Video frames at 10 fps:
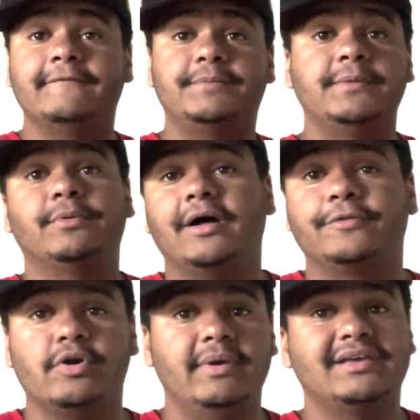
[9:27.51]
if people out
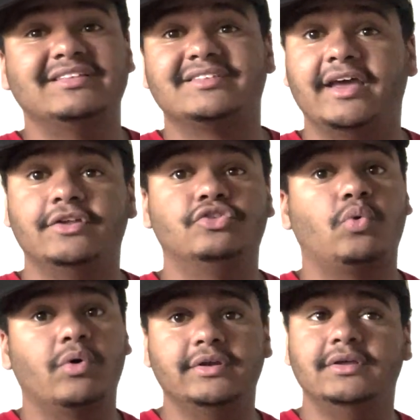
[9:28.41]
there are making $10,
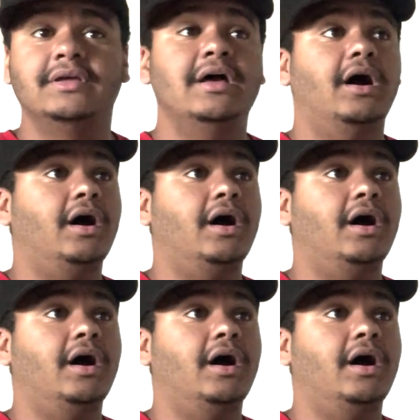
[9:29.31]
$20,